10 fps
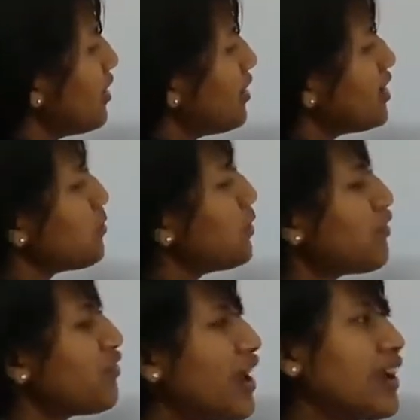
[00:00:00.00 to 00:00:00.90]
the speed
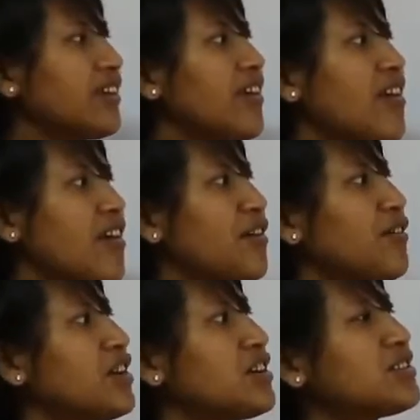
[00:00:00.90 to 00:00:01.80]
of light in
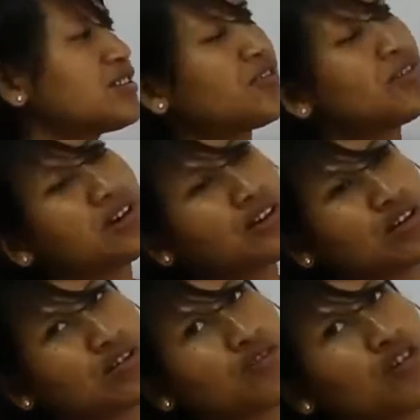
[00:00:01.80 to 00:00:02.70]
air is
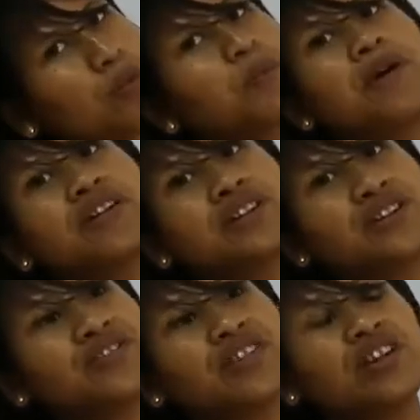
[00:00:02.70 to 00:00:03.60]

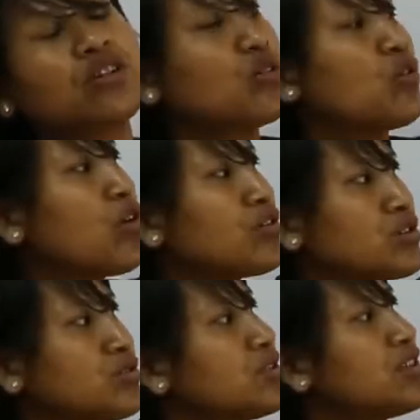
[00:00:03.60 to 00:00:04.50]
comparatively
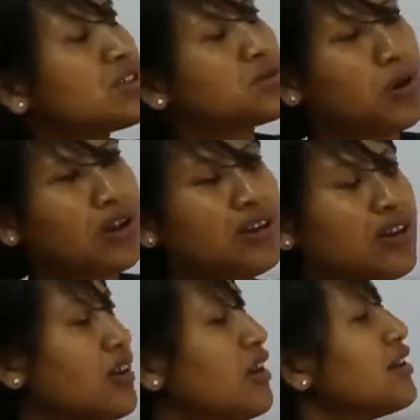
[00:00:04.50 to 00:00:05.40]
close to this one,
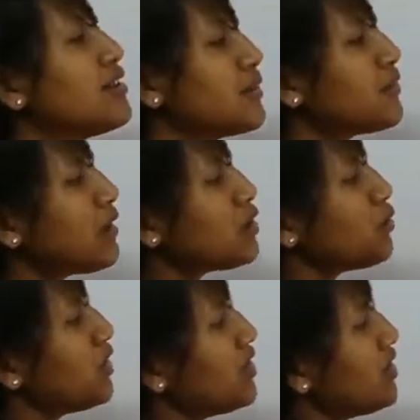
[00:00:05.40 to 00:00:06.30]
sometimes
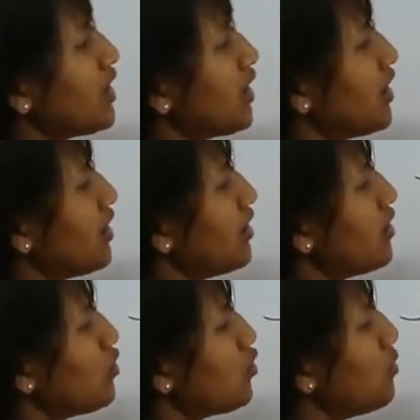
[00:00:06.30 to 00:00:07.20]
we take it
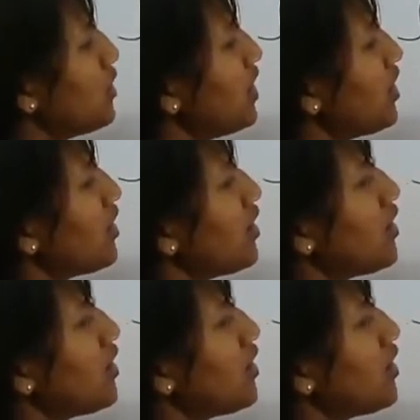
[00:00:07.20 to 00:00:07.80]
to be